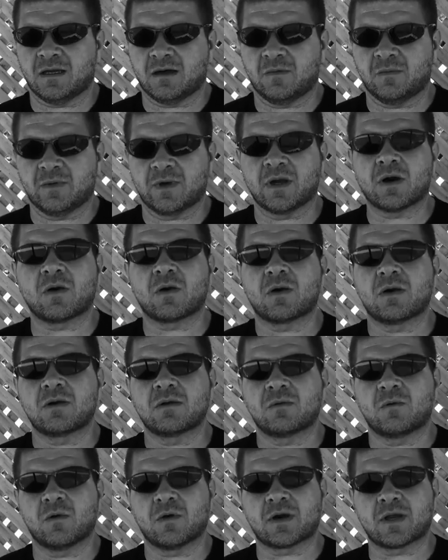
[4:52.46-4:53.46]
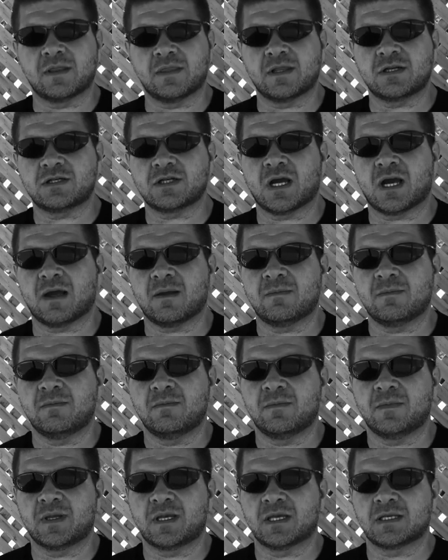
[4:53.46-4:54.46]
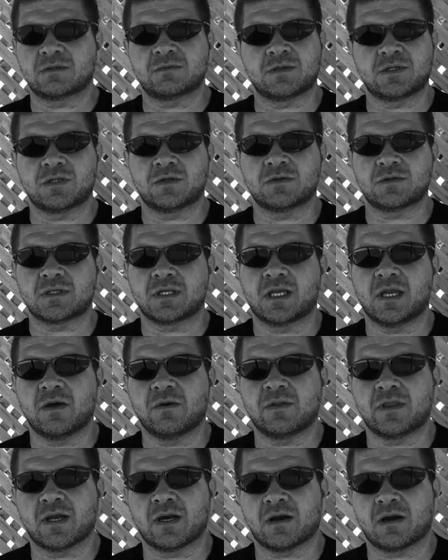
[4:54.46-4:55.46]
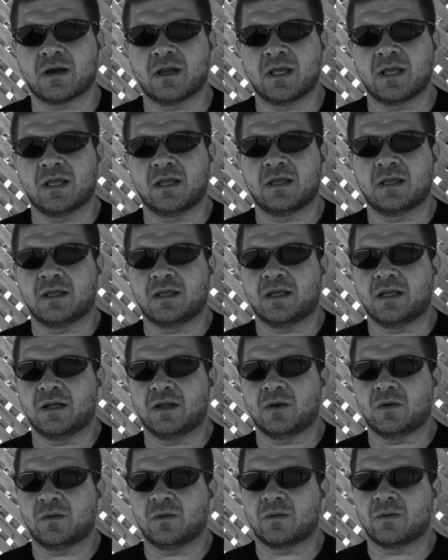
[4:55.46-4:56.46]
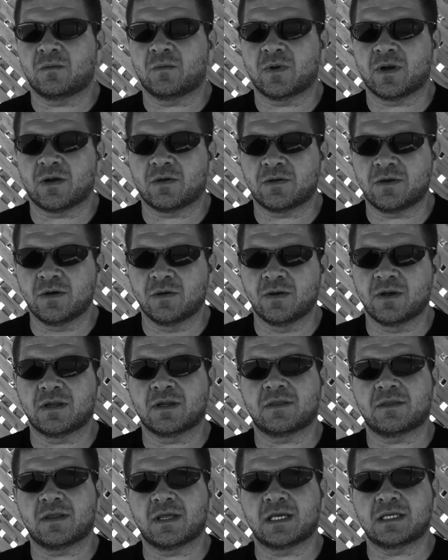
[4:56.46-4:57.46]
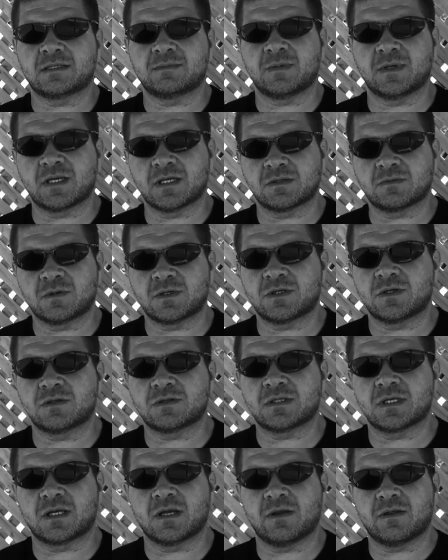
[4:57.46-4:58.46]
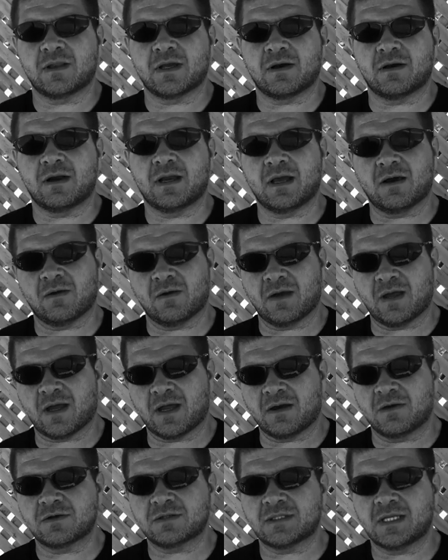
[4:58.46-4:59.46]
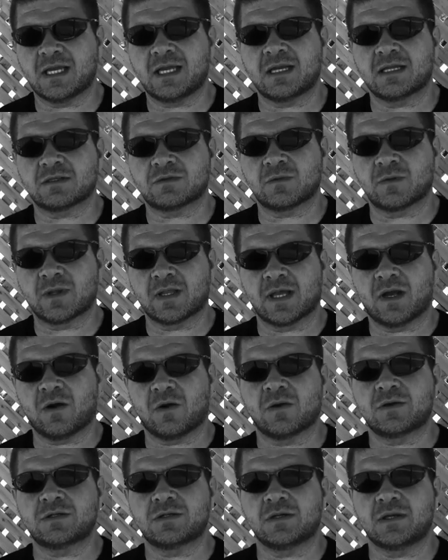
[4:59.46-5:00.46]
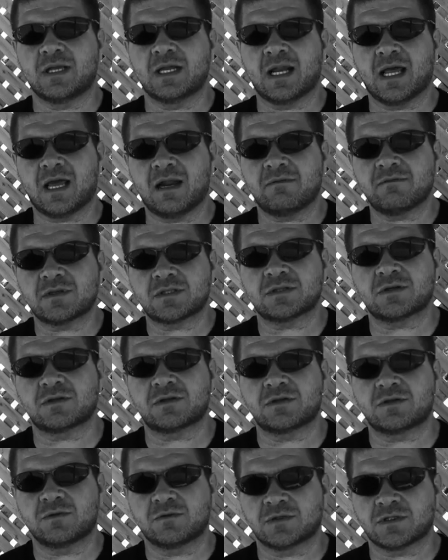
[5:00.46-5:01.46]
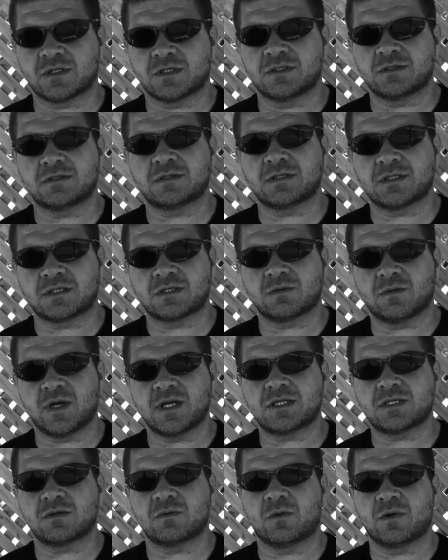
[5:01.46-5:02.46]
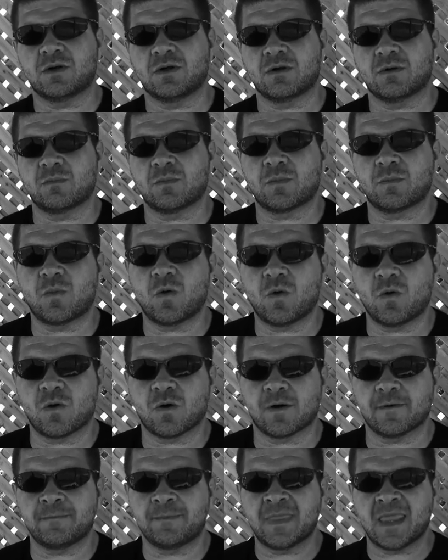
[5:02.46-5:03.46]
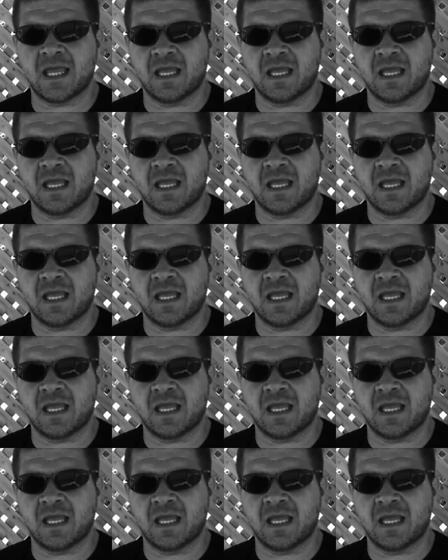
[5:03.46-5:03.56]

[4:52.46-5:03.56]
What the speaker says: We are working the job because we choose to go there. We are doing the things because we choose to go there. And now I understand it's really hard to get out of a situation when you're poor.